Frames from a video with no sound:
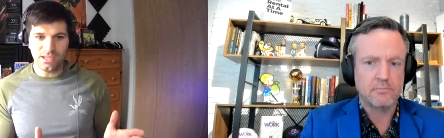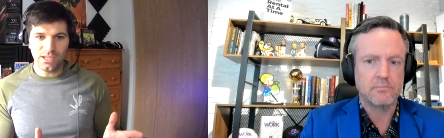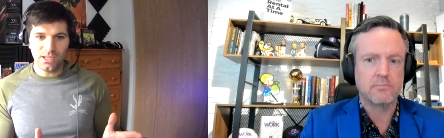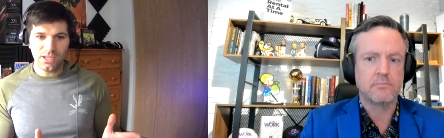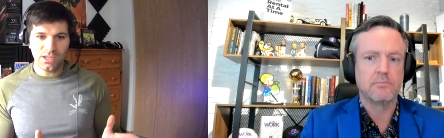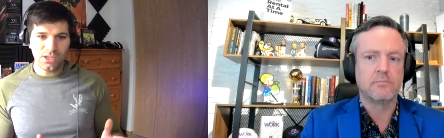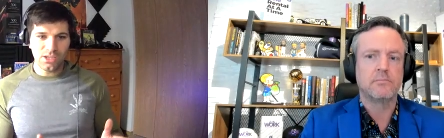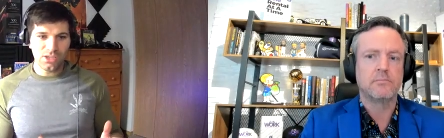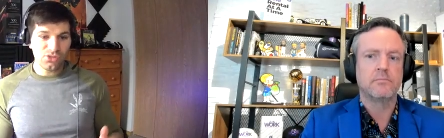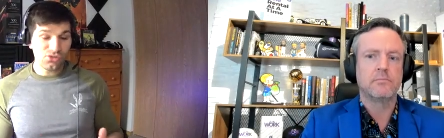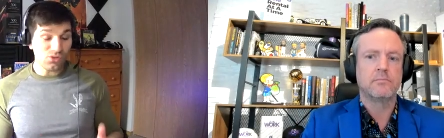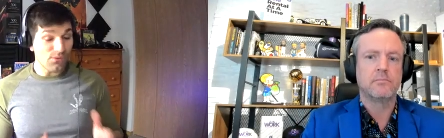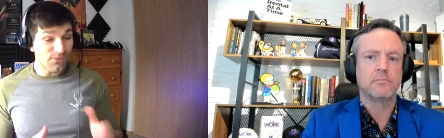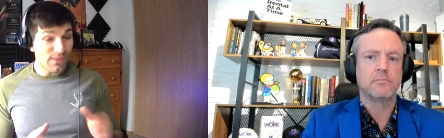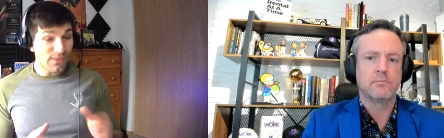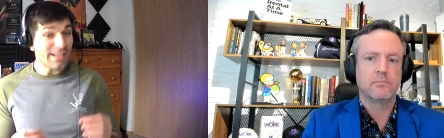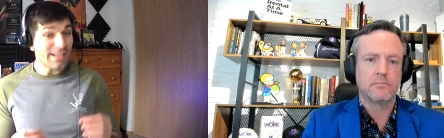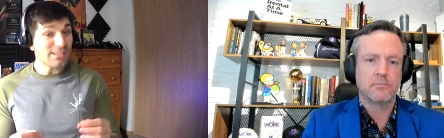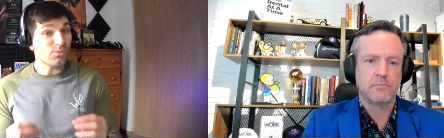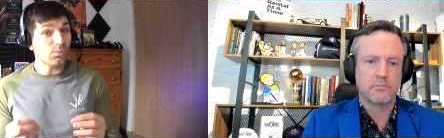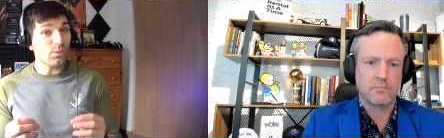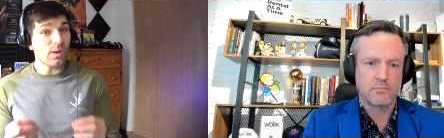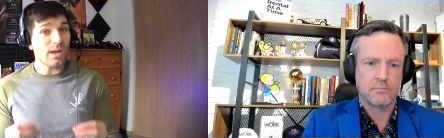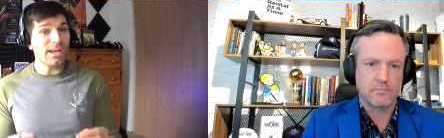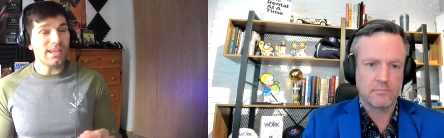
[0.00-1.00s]
Speaker 1: Mm. So
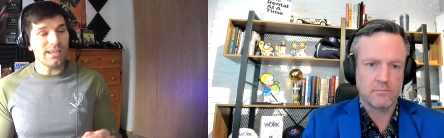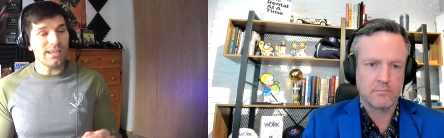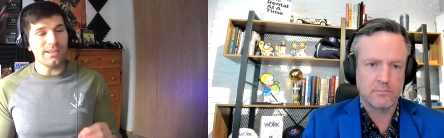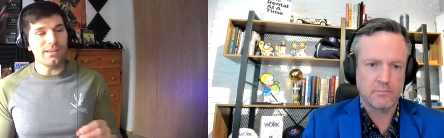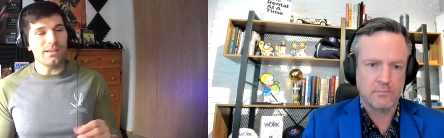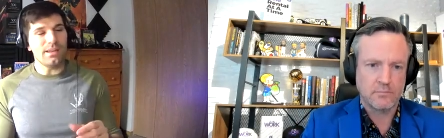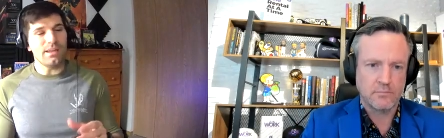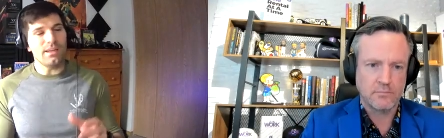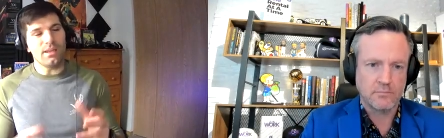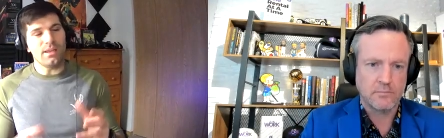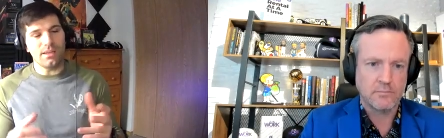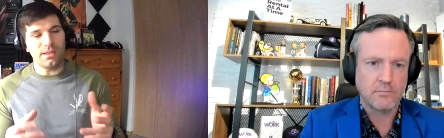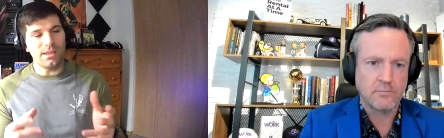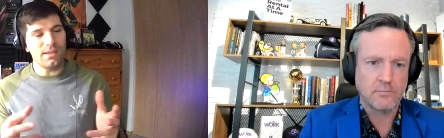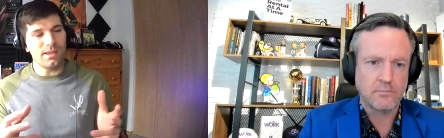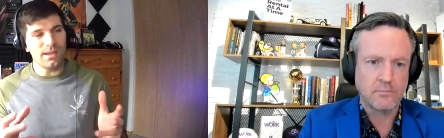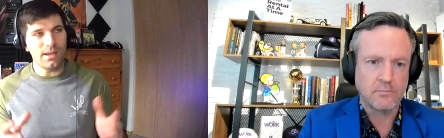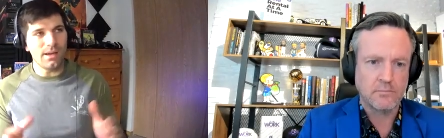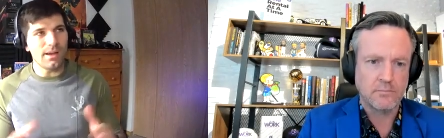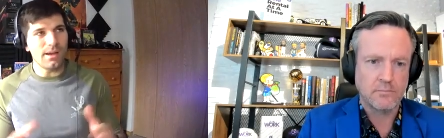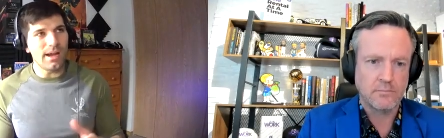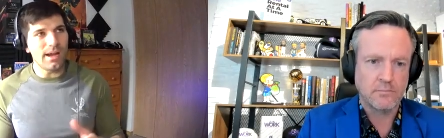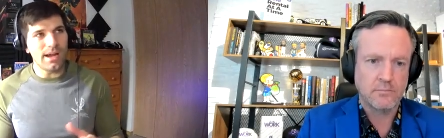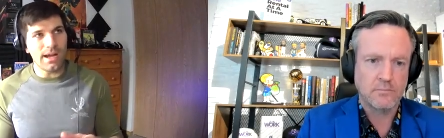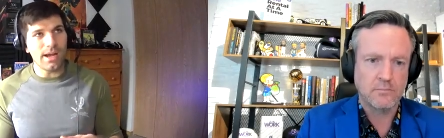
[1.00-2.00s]
that's why
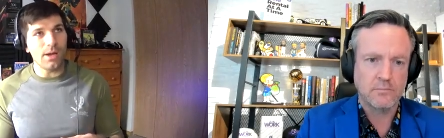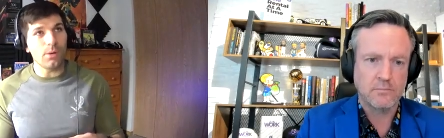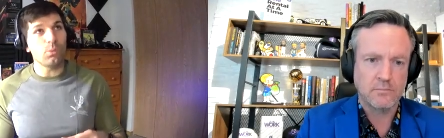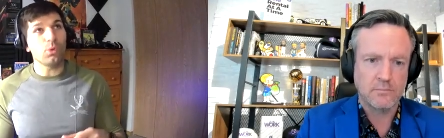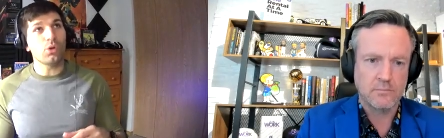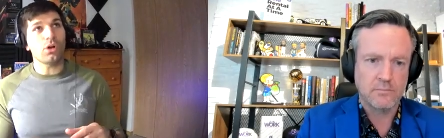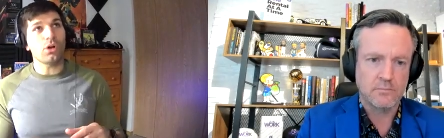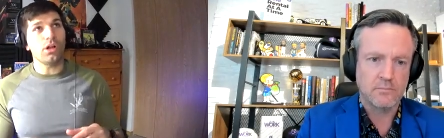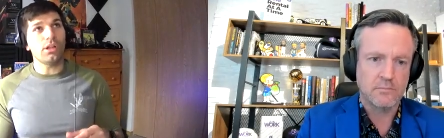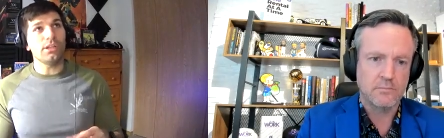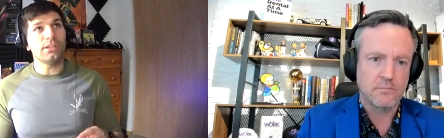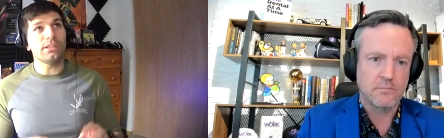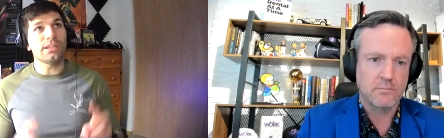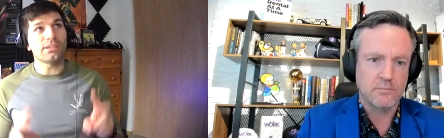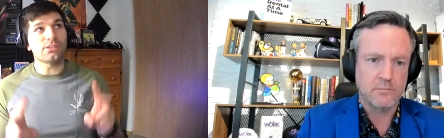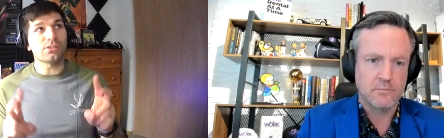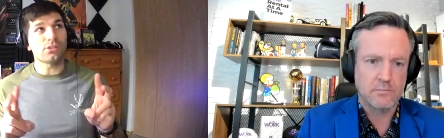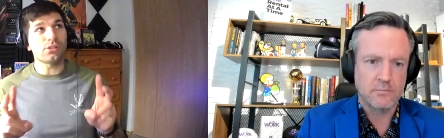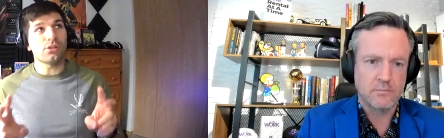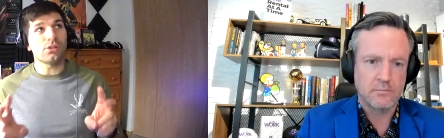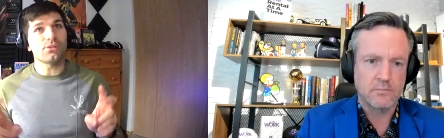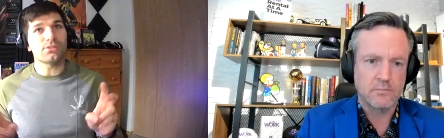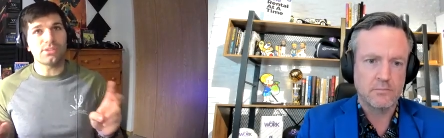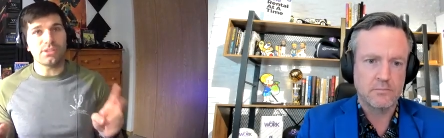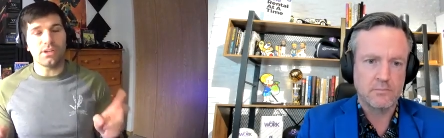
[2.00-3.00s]
I will call it as
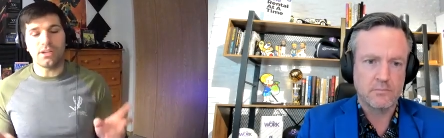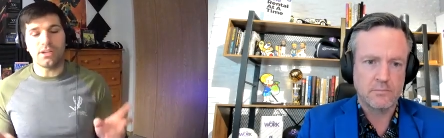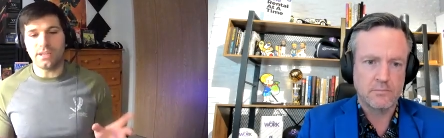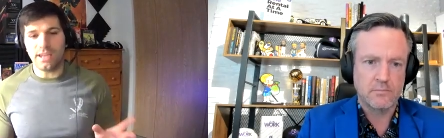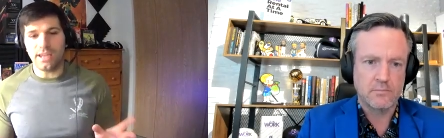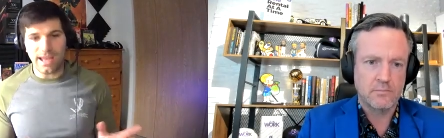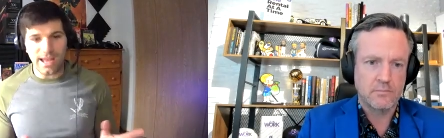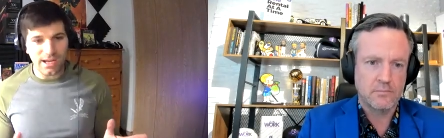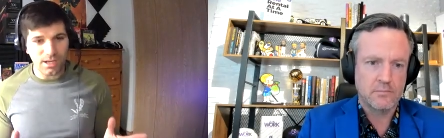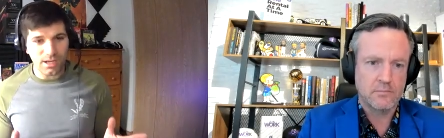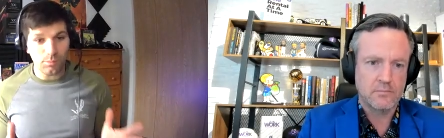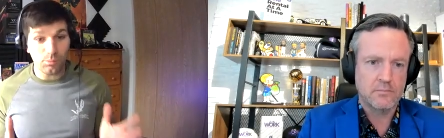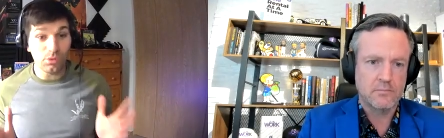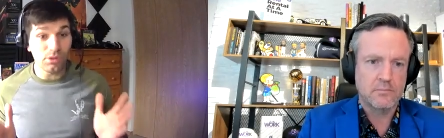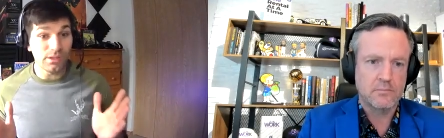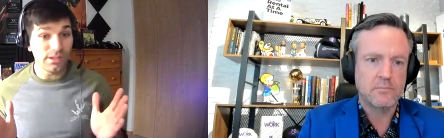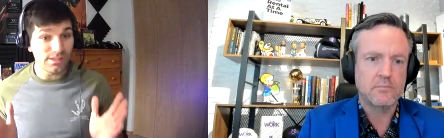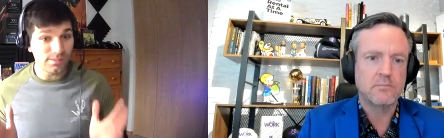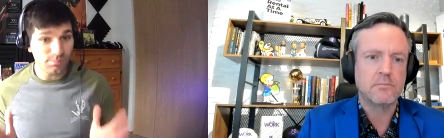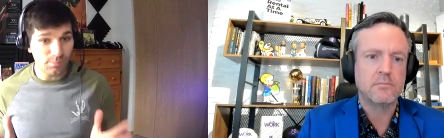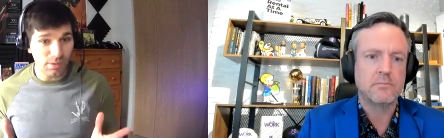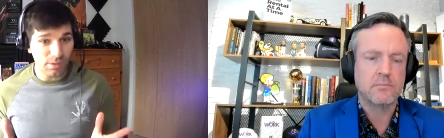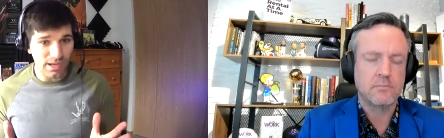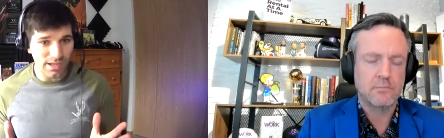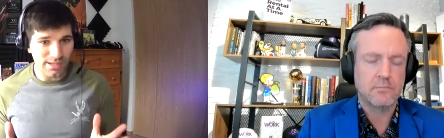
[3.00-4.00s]
close to unhackable as
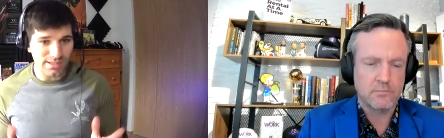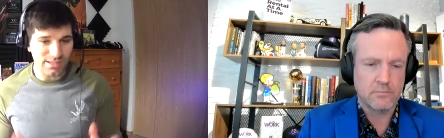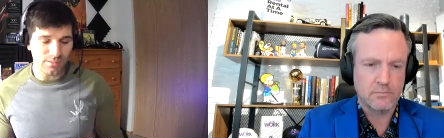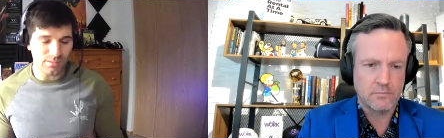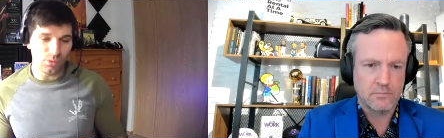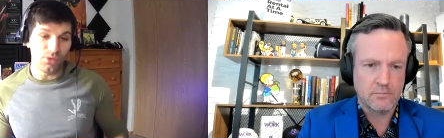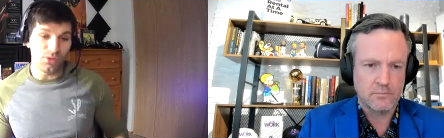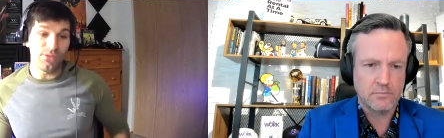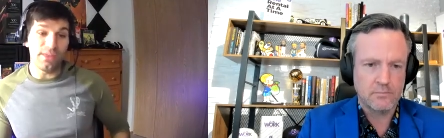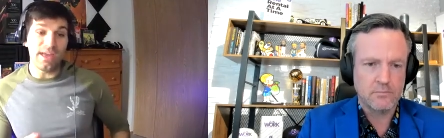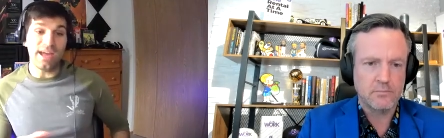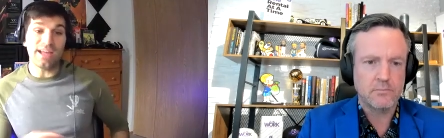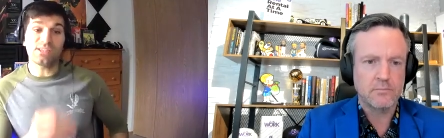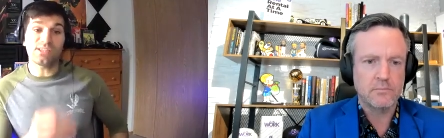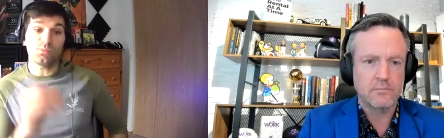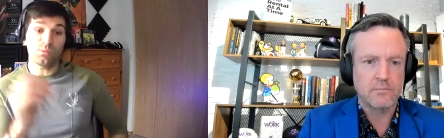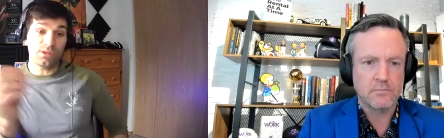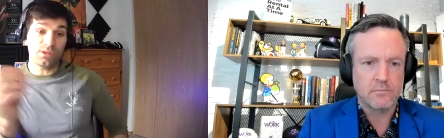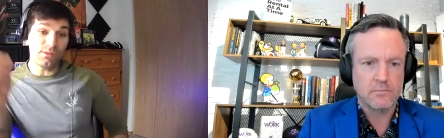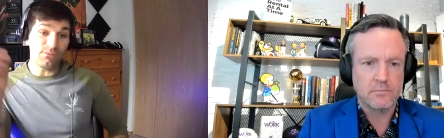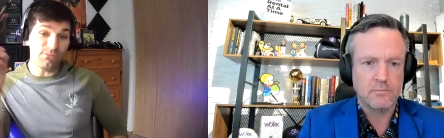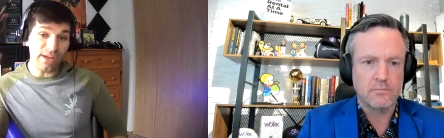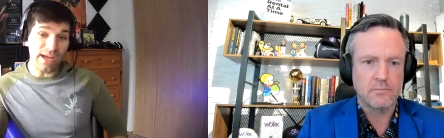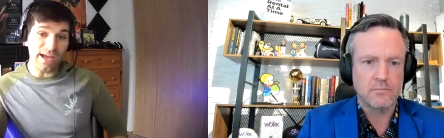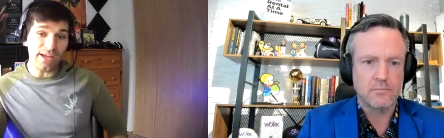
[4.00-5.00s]
possible. That's where
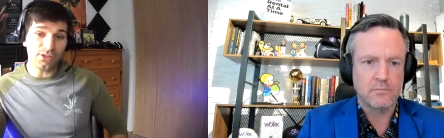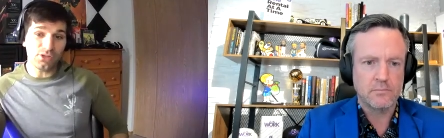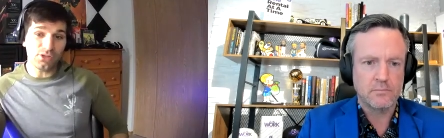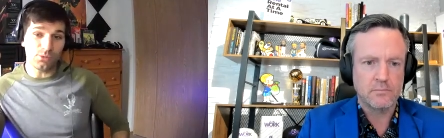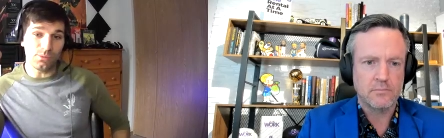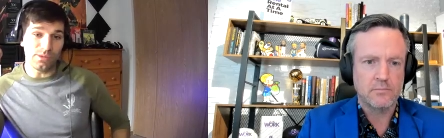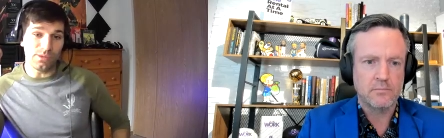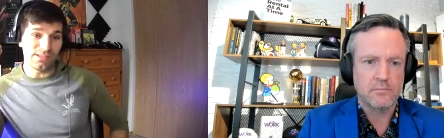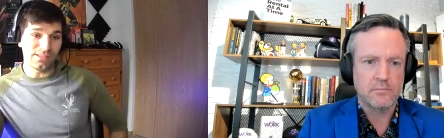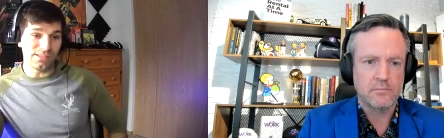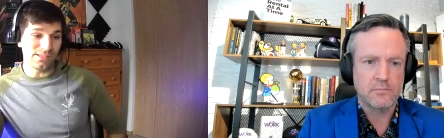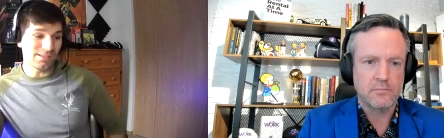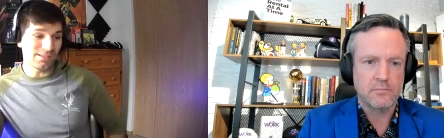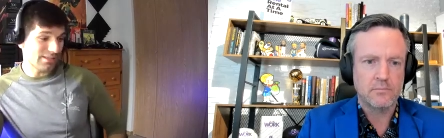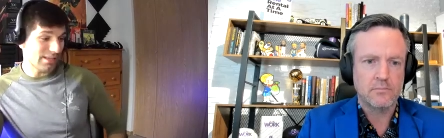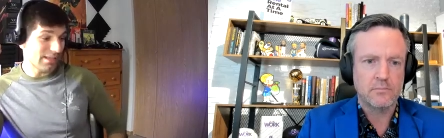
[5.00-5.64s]
the value is. It's